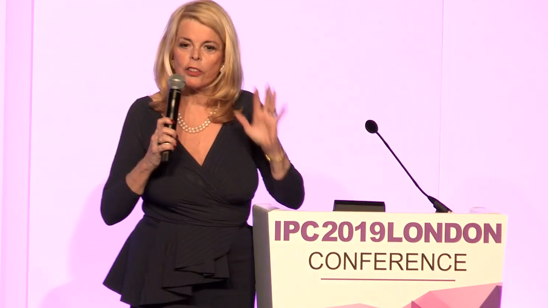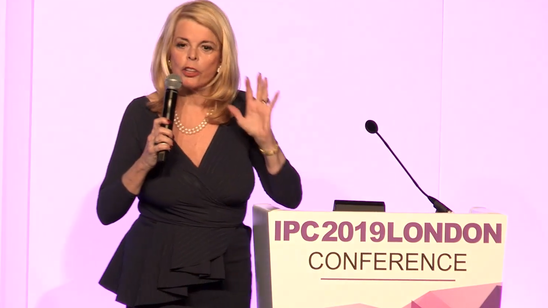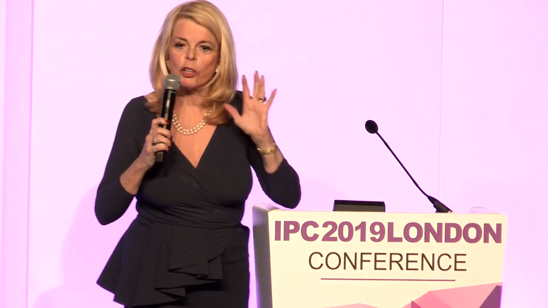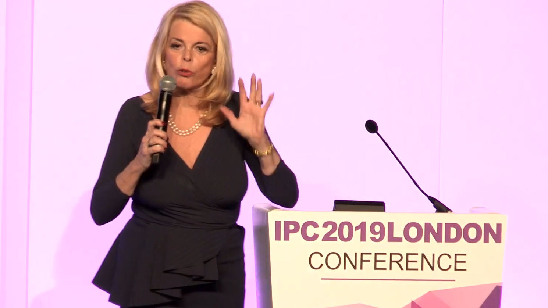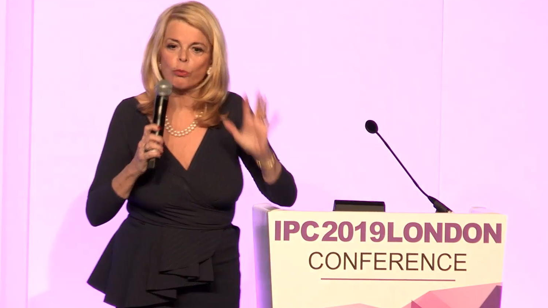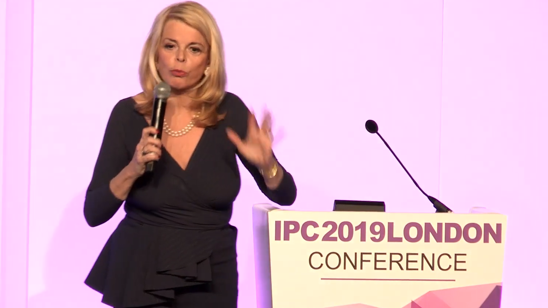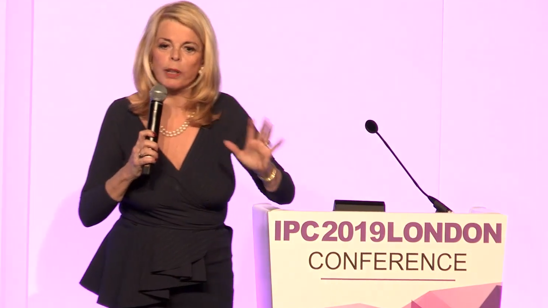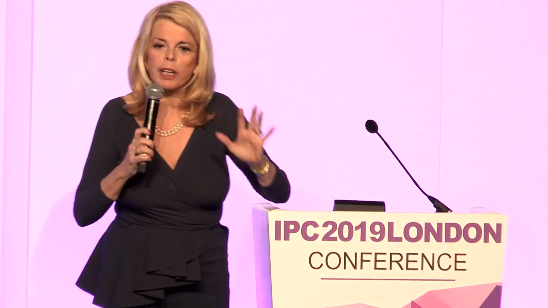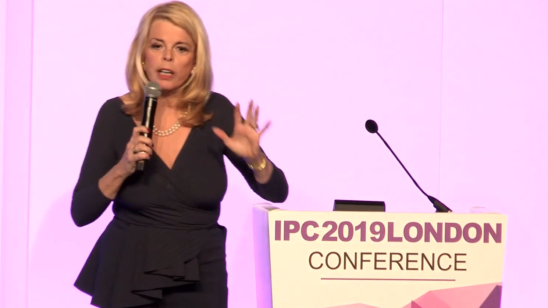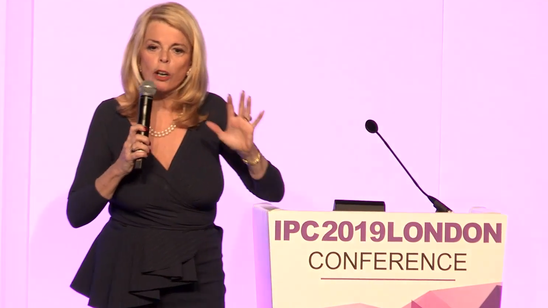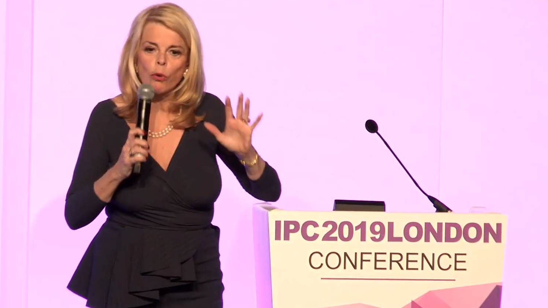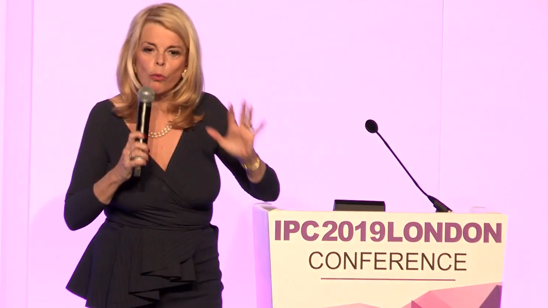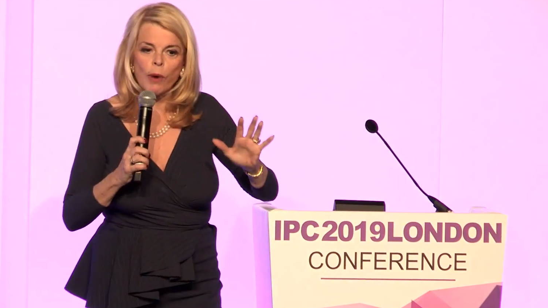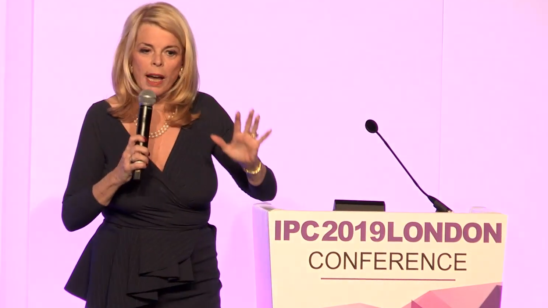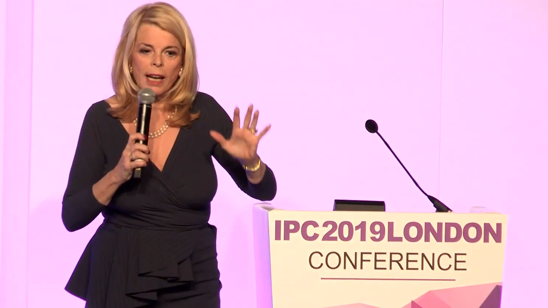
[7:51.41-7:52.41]
the
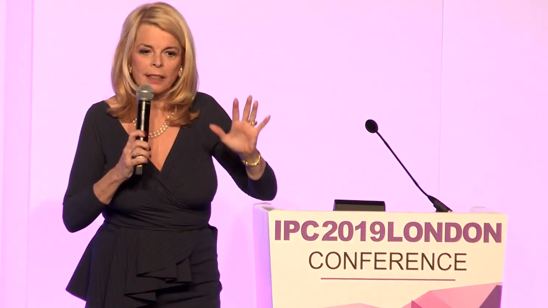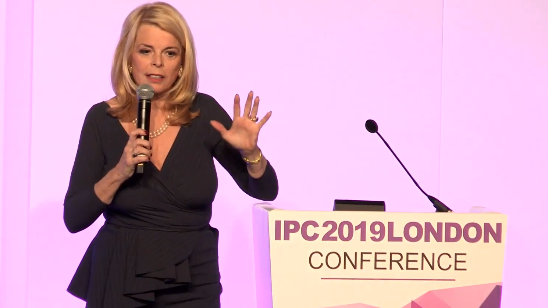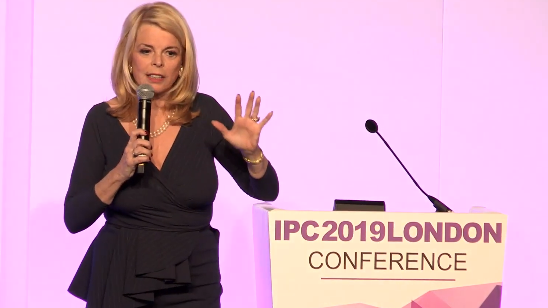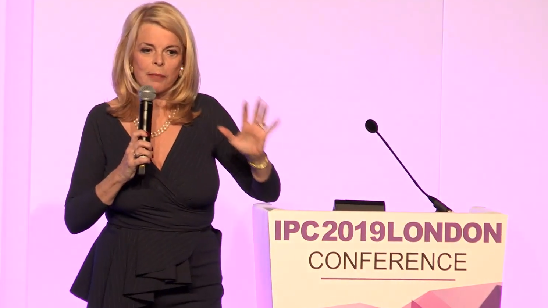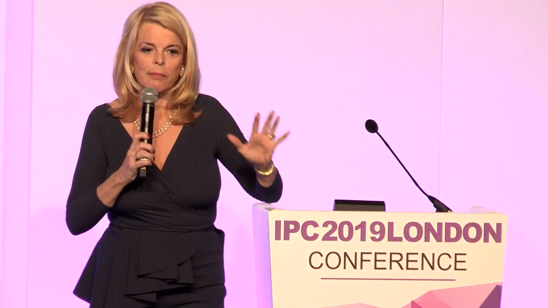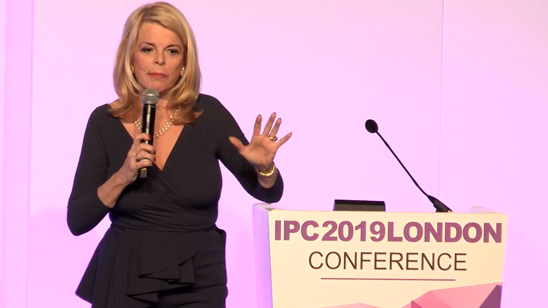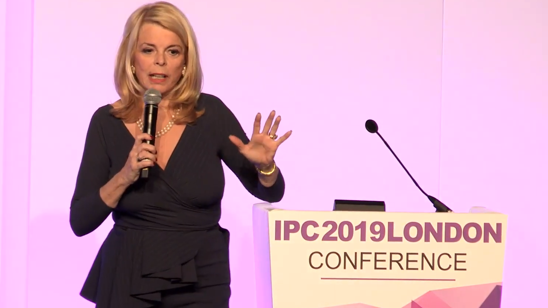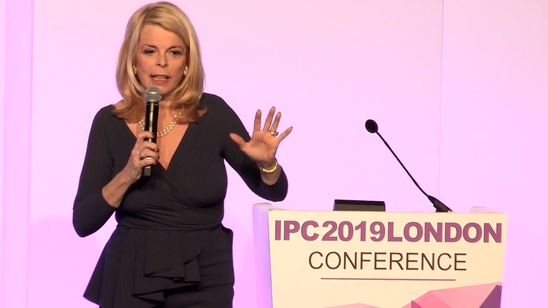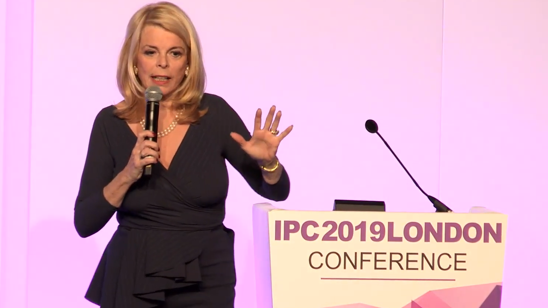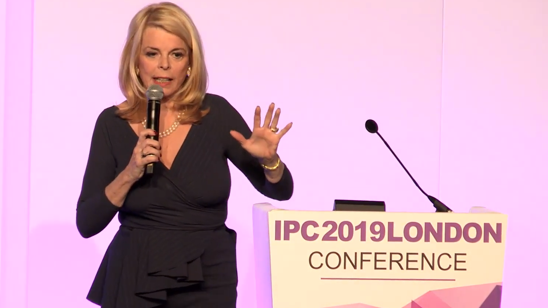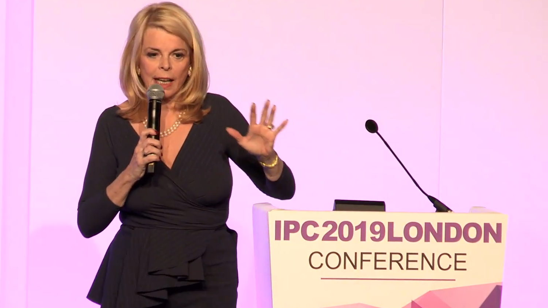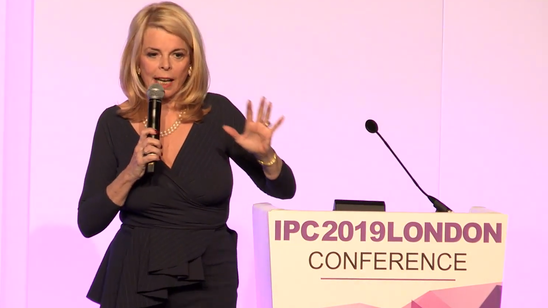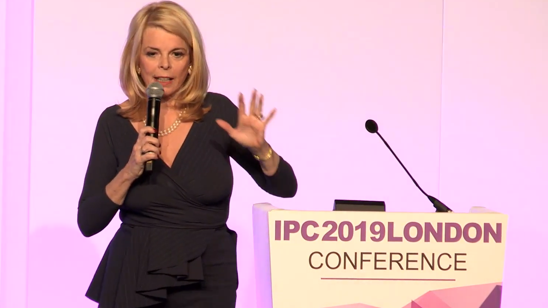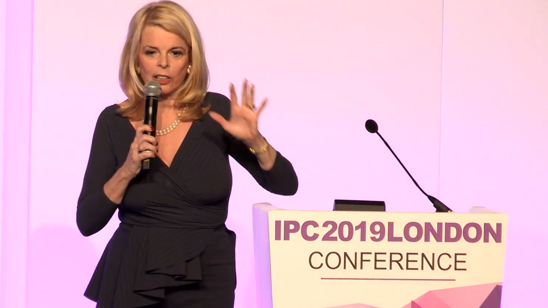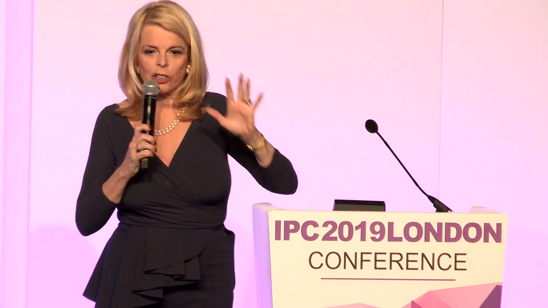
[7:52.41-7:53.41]
real way to mitigate